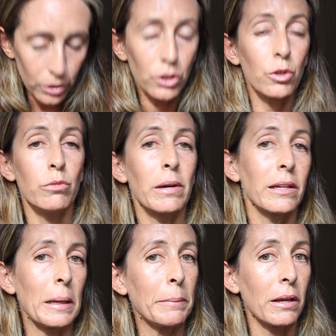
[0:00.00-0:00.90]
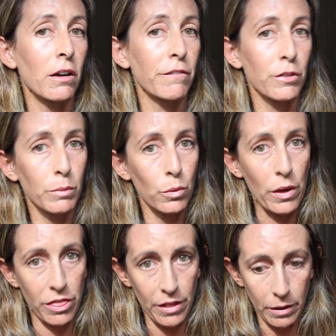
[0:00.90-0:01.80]
You might not be comfortable
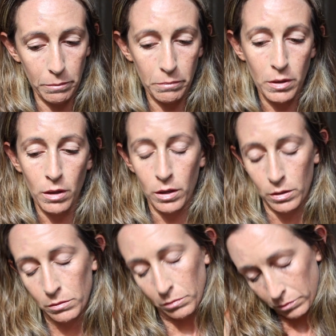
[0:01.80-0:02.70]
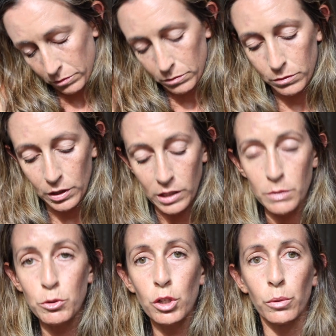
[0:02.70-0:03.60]
with them. That's
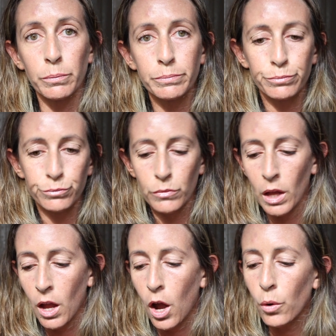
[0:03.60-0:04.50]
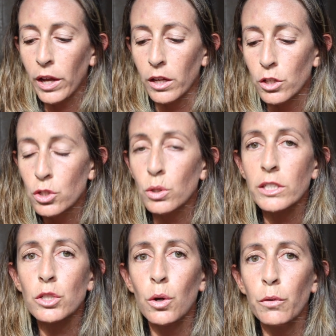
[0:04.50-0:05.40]
up to you. Okay, so
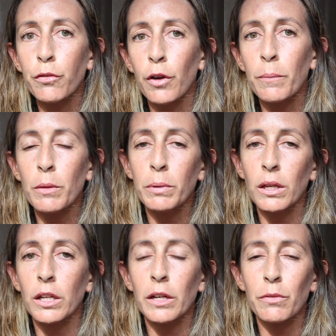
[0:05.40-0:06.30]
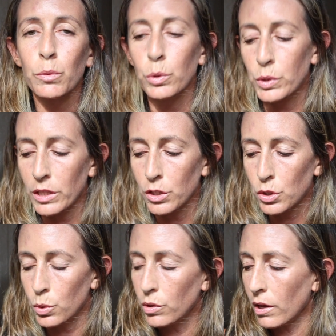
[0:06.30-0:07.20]
let's go from the beginning of a routine
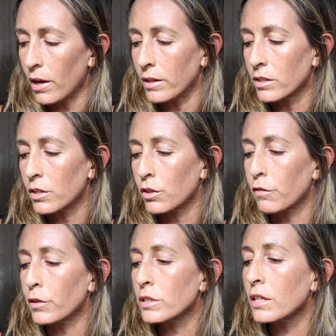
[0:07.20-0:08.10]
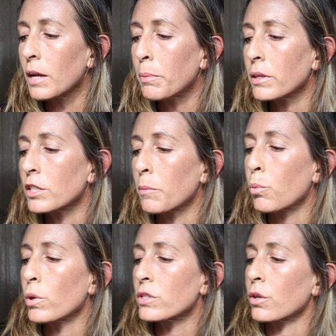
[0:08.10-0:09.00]
to the end. The first thing I picked up
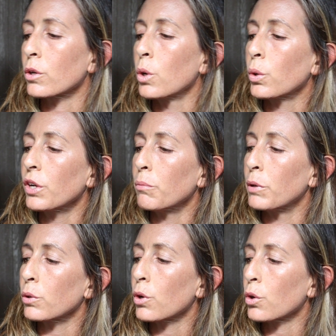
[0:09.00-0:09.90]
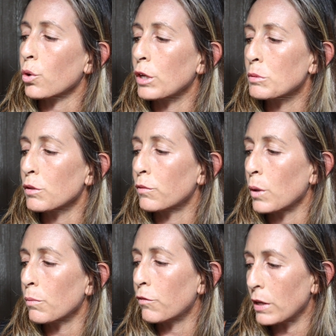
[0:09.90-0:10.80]
was their Coconut Milk Cream to
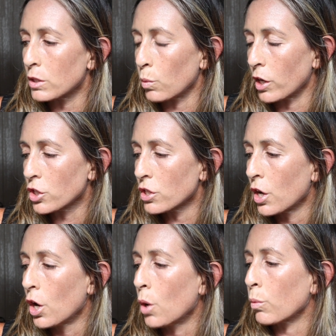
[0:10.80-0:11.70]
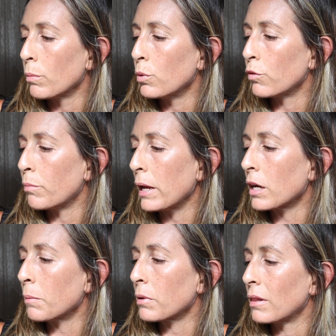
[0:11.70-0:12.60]
Foam Face Wash. Remove
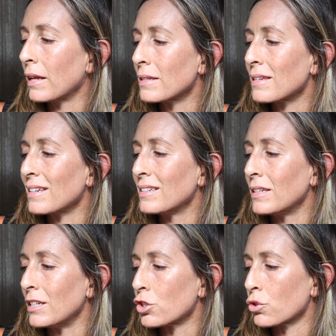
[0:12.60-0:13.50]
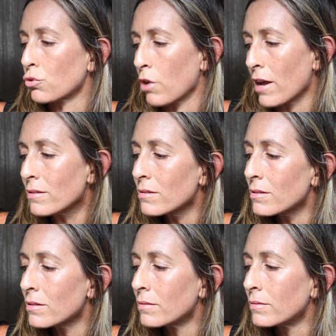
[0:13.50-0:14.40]
makeup, cleanse, and
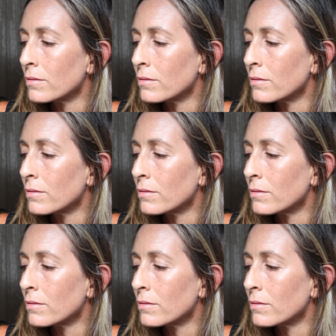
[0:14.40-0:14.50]
de-stress.